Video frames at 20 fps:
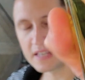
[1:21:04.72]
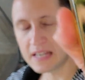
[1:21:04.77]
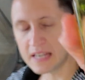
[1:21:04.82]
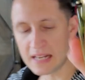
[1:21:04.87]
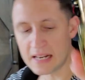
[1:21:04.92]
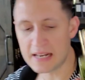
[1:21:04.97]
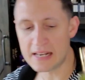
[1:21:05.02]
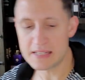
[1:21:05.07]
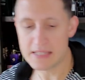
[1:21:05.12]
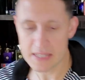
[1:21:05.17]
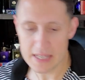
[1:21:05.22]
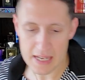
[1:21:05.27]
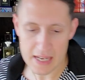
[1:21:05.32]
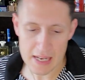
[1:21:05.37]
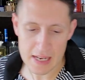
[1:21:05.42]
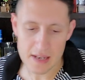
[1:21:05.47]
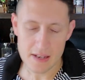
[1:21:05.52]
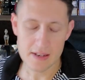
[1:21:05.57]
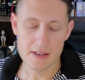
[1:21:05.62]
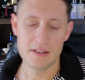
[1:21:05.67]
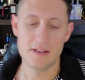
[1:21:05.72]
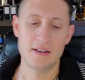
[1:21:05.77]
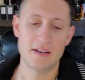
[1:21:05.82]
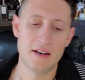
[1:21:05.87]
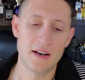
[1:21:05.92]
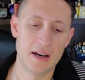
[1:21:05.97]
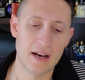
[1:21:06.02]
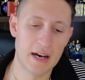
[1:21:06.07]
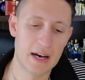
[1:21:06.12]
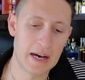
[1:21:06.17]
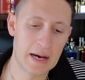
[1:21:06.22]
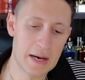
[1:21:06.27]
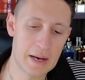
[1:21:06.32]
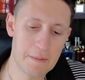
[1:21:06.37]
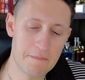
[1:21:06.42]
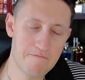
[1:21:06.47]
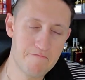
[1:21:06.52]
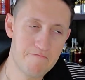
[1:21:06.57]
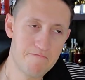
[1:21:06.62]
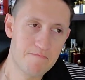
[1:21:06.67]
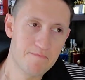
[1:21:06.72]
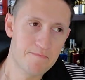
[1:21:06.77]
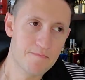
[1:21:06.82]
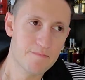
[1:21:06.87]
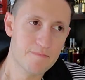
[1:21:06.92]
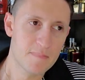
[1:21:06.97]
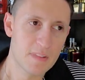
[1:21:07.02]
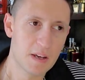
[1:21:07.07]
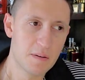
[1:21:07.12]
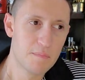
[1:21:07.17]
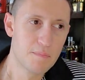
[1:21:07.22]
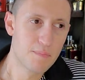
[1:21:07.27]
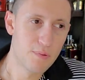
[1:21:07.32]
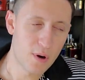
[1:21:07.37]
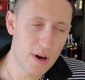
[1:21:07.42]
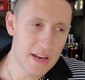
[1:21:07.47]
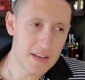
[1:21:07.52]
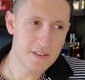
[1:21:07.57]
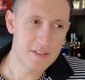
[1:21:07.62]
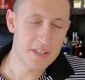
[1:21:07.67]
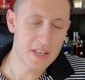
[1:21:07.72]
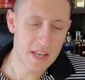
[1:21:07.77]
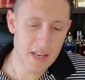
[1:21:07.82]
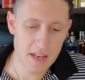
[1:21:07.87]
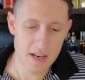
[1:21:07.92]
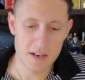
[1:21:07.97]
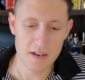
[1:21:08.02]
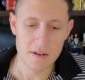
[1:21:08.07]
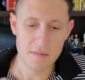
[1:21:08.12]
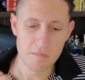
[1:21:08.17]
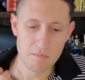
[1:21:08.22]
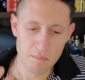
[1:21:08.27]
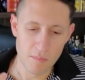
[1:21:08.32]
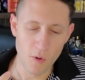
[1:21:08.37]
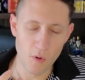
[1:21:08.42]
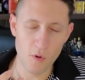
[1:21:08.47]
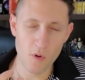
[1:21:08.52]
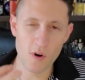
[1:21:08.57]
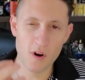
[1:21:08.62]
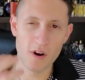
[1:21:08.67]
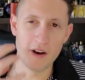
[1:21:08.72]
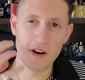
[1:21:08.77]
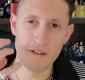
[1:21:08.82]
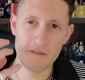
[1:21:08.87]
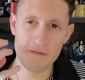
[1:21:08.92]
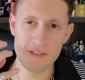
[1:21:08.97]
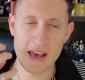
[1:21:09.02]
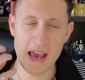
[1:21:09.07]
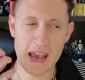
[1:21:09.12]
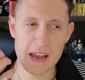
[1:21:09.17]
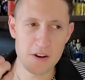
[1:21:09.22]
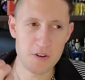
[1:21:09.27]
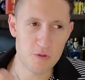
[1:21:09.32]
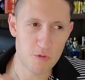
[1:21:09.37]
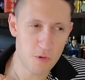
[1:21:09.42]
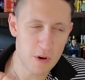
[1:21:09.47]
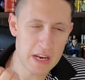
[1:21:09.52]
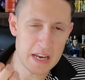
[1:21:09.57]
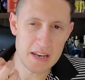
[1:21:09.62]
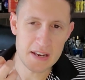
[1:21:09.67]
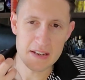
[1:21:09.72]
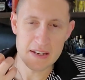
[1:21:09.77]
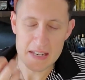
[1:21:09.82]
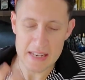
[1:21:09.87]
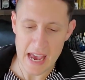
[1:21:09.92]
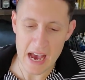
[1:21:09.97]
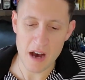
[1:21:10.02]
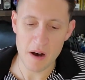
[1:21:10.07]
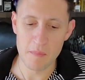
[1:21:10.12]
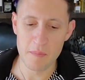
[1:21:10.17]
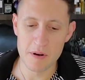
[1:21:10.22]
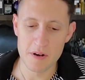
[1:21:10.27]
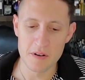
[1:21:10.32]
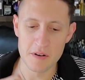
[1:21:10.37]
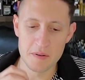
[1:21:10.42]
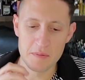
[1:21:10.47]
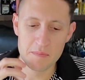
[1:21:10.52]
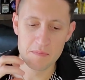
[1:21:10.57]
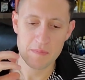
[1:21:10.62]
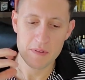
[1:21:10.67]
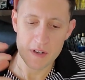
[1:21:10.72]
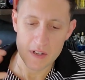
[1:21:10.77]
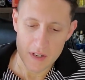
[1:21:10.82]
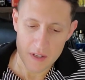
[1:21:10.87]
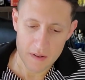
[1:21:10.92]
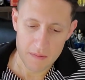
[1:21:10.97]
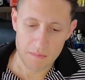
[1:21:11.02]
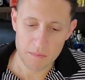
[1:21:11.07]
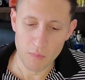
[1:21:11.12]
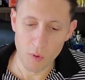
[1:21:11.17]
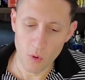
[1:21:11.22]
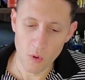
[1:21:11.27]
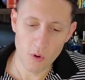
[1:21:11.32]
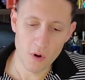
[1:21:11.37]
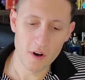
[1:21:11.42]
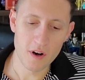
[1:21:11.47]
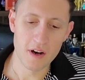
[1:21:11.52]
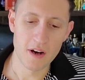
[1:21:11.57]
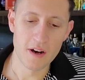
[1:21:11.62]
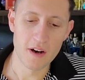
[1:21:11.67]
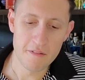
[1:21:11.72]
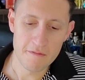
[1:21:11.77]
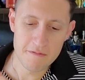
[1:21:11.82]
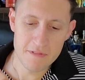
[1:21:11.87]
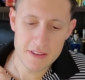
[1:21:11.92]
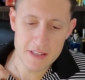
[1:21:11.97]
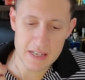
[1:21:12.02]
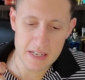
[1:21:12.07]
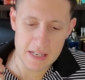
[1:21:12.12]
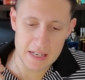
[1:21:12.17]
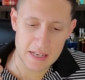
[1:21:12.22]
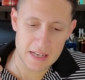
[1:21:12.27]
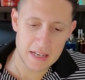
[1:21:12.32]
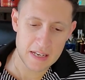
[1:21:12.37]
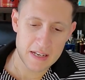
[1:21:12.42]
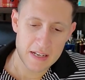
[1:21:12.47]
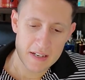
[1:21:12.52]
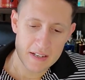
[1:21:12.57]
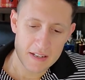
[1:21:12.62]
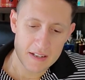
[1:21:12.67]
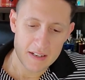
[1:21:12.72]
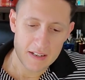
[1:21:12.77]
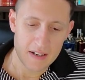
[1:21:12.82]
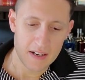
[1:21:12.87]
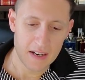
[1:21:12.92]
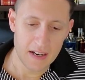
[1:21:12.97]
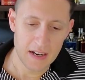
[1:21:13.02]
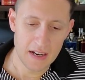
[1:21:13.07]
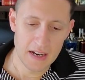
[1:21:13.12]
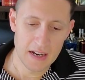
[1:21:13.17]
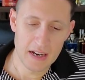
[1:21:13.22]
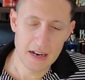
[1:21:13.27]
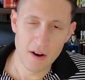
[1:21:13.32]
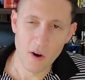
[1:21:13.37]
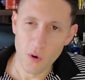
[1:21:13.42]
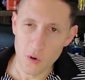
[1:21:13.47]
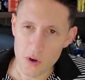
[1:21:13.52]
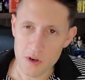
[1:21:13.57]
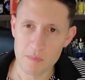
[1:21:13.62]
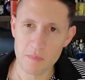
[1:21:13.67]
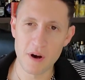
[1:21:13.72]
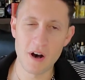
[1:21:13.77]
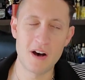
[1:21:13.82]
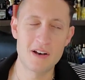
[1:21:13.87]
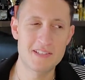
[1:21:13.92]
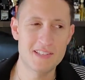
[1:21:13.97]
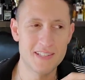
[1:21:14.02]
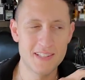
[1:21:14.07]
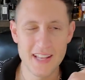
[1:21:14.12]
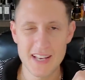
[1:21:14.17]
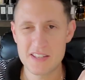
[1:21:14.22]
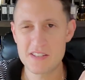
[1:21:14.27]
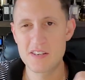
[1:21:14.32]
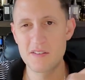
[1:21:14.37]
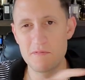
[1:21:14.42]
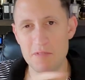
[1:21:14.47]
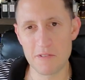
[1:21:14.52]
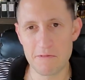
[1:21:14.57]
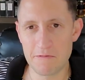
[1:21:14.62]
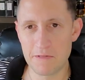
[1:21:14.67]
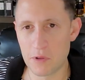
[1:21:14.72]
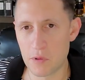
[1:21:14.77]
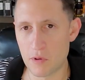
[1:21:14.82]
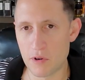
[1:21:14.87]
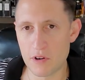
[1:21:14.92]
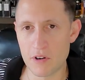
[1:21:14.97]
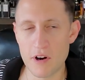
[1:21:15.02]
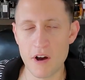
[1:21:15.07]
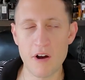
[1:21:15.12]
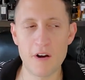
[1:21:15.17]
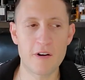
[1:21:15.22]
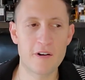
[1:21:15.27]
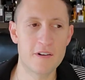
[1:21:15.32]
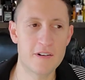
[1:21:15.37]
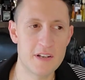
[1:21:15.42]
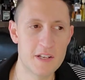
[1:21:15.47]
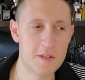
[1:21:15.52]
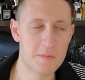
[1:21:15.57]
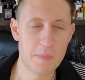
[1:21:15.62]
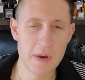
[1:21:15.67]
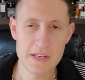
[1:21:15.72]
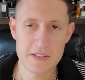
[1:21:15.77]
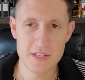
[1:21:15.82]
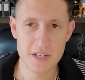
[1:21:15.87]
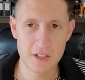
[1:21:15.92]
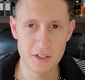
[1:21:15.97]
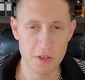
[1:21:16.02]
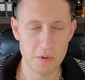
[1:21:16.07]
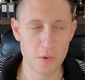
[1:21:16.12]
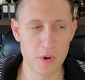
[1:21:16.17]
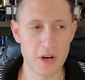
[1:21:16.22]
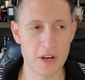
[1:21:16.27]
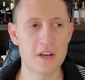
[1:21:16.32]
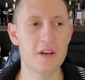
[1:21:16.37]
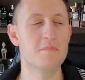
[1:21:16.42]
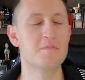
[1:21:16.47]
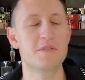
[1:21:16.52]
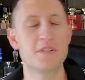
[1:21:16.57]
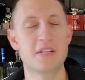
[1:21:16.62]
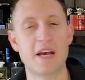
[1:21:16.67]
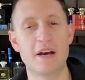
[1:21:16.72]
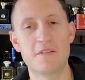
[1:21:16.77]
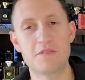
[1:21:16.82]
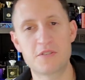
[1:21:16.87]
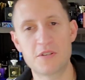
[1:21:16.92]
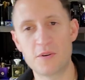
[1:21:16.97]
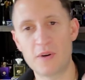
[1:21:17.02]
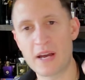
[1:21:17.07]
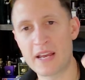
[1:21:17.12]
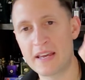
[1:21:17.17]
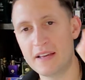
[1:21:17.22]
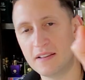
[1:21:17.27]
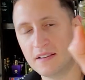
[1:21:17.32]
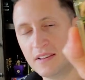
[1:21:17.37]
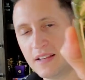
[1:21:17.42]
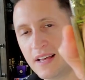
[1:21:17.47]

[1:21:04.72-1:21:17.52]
the EDT um, brings in more of that green galbanum, more of the uh, oak moss, less of the floral heart is basically what it comes down to. I get